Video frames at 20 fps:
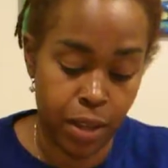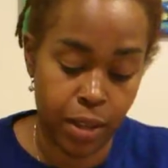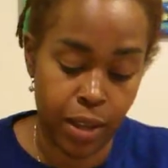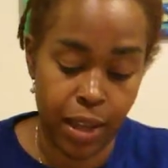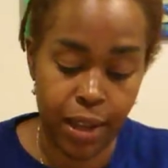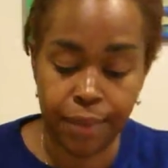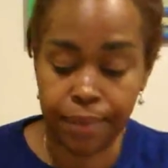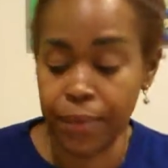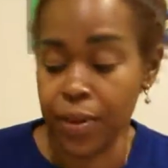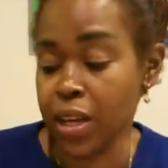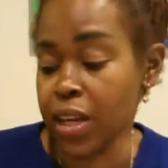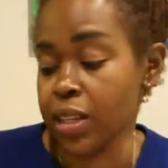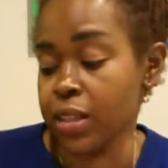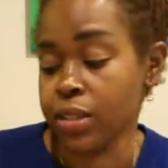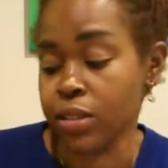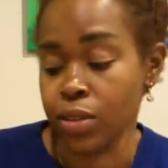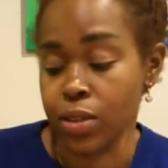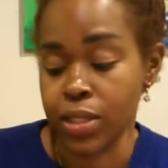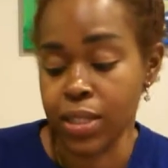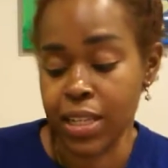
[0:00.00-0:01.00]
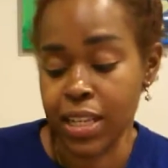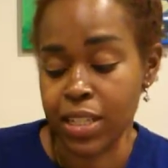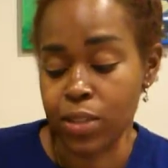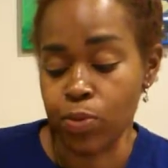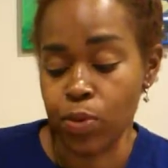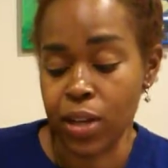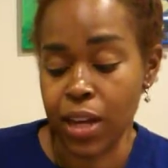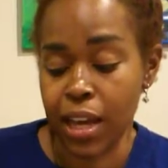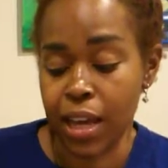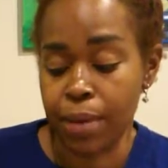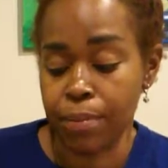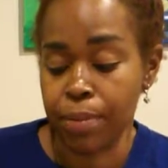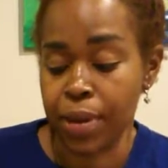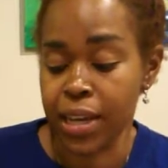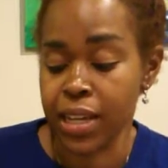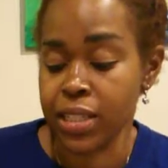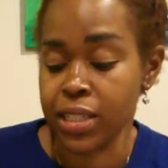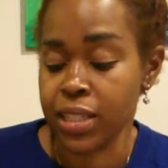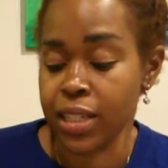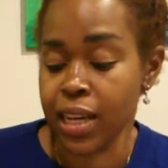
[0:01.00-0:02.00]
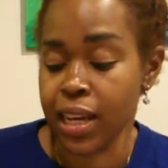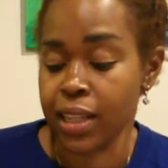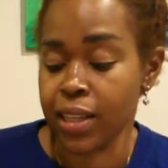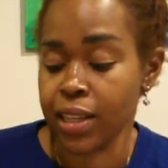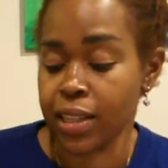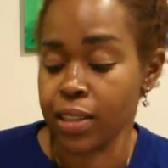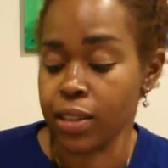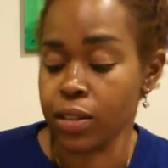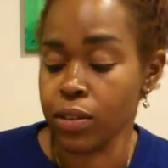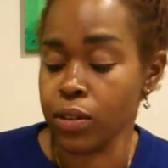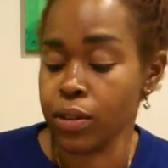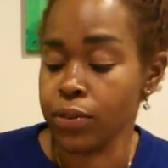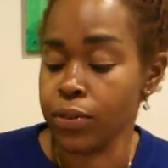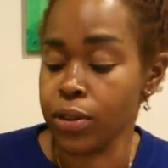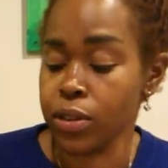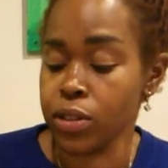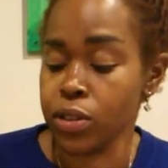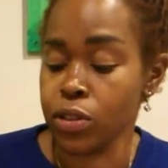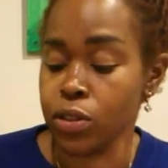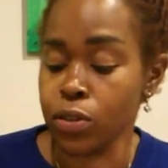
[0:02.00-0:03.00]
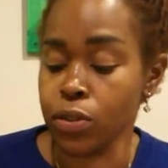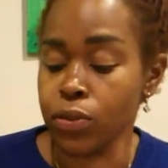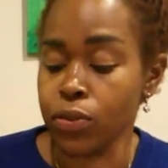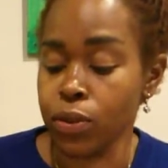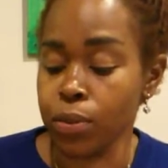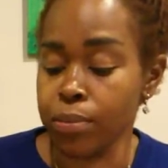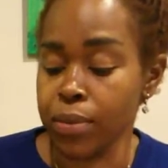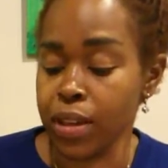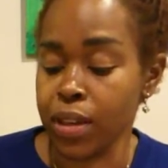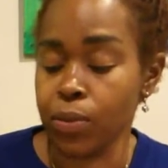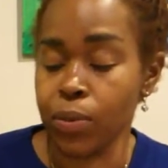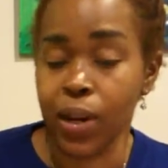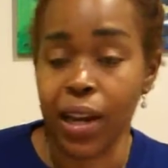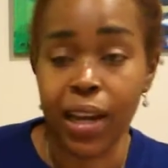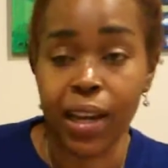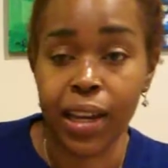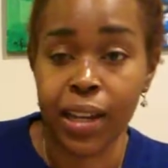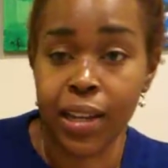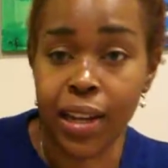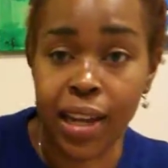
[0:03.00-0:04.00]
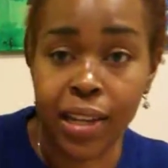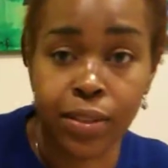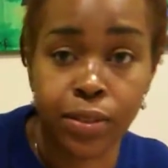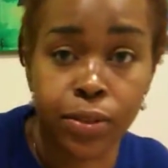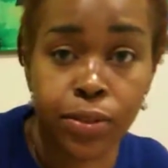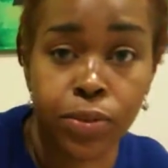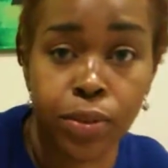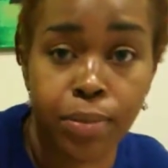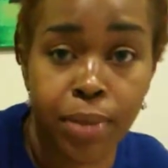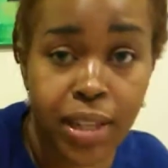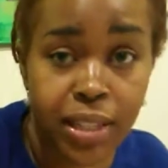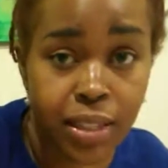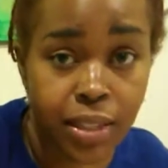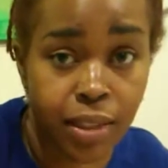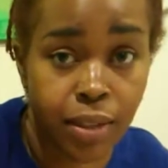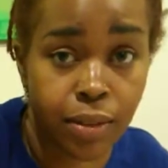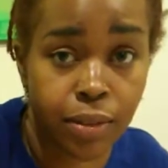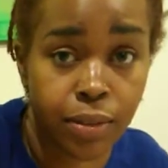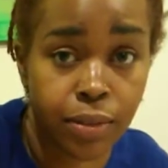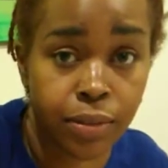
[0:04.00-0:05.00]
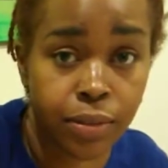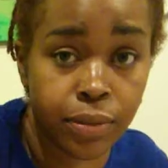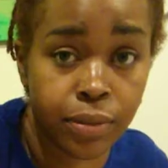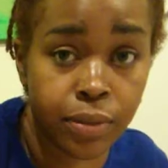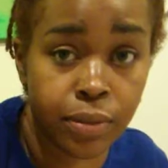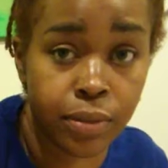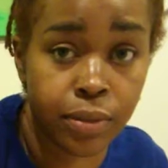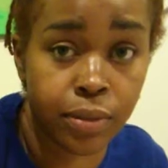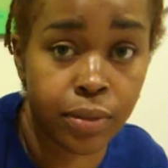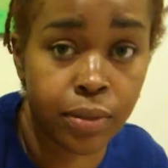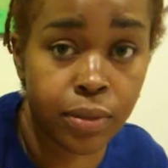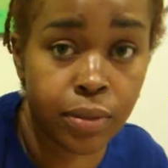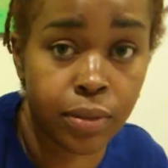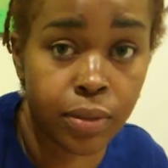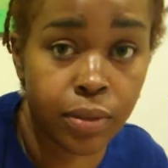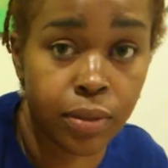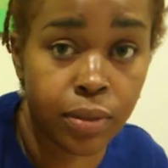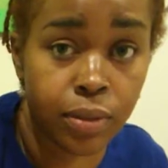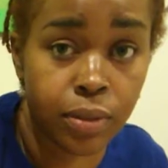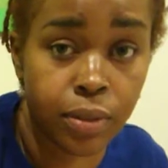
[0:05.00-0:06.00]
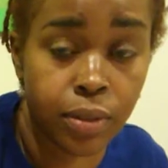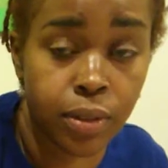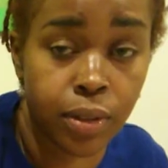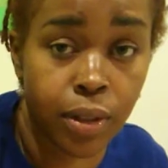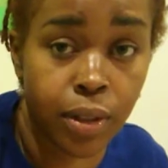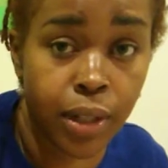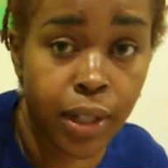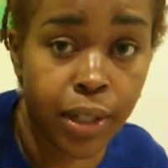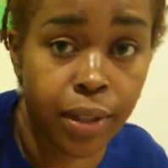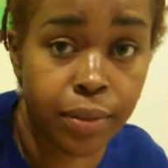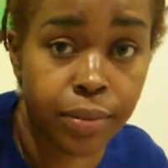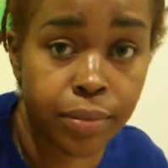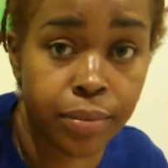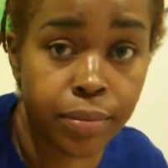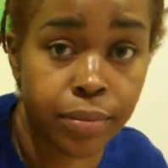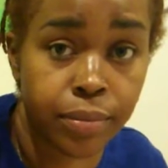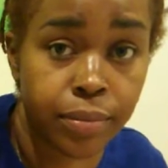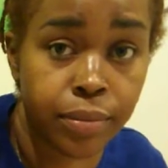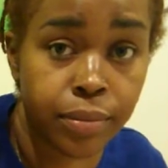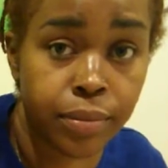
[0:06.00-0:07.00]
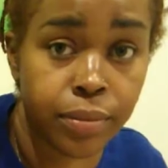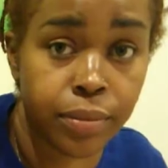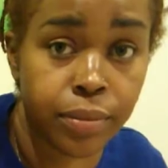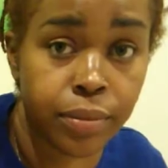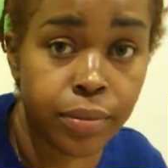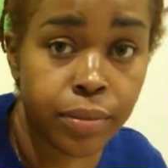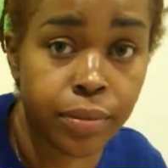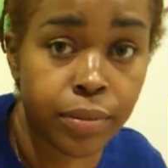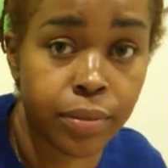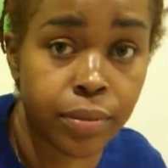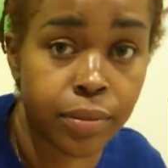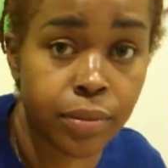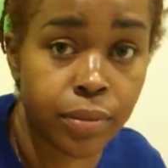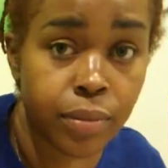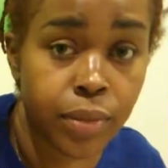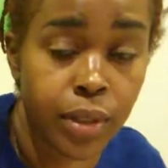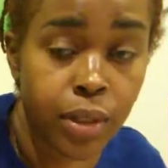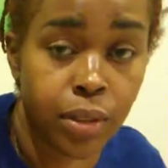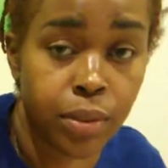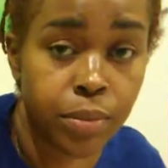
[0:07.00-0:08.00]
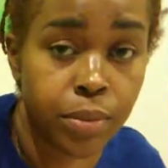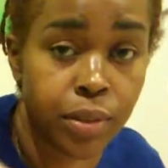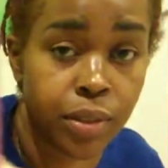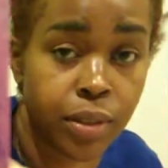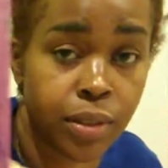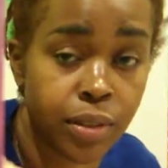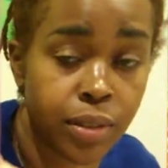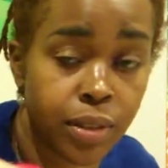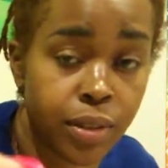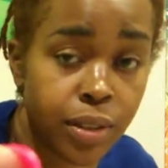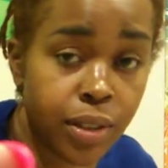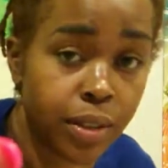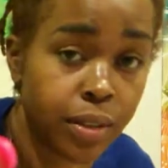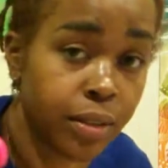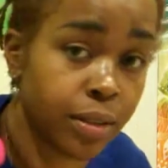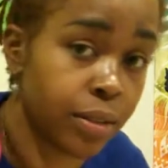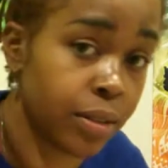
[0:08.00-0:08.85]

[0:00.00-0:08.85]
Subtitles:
Okay, so it says, when I am patient, I let the universe do for me what I cannot do for myself. All right. I hope you can see that.